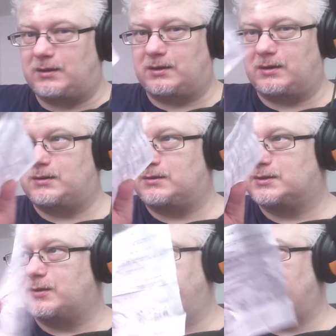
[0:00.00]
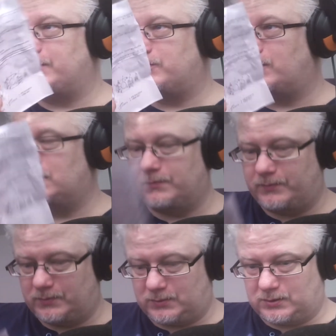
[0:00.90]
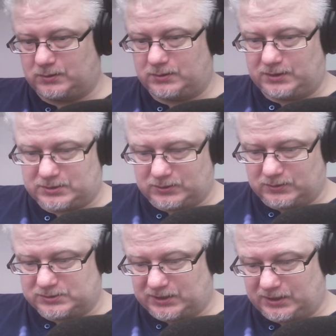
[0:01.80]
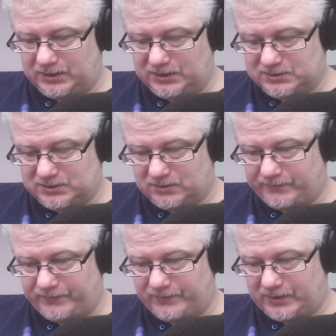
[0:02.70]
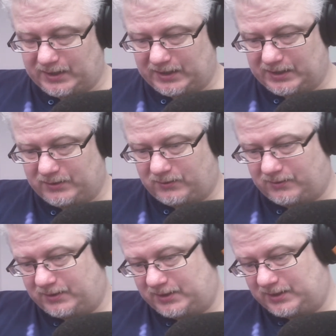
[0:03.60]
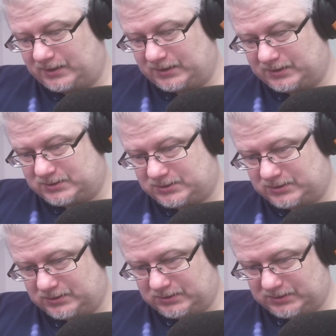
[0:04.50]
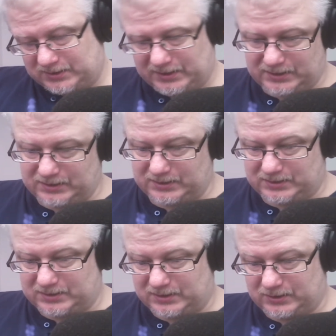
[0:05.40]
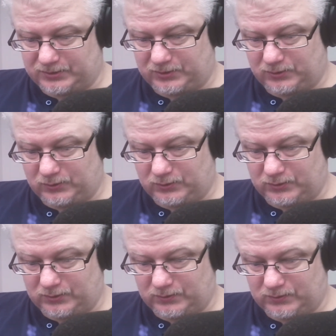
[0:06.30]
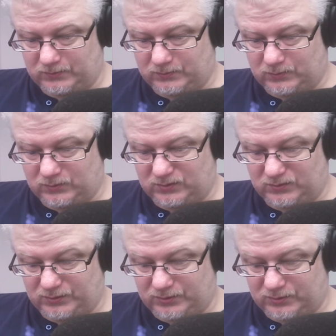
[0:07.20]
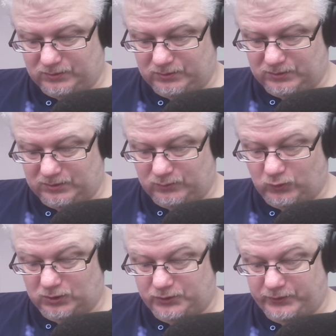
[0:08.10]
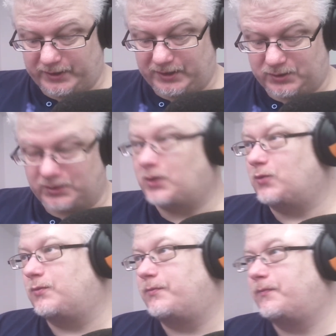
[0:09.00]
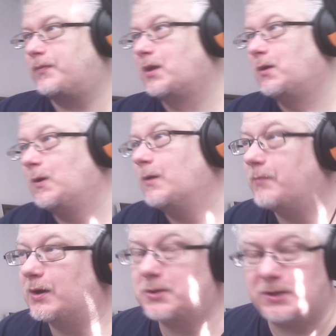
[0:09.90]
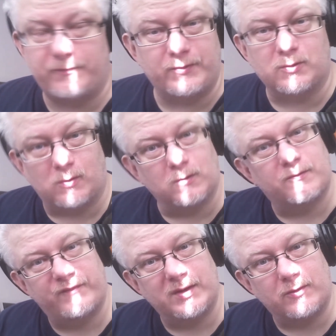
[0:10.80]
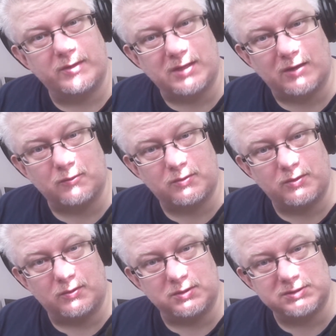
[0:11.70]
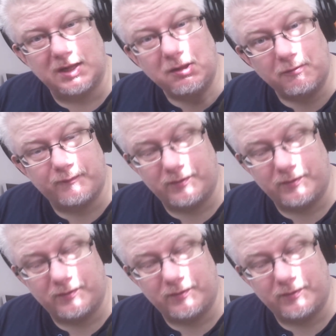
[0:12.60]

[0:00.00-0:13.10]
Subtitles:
little manual. It's on Chinese and on English, and it tells you what you need to know. But if you can't figure it out yourself,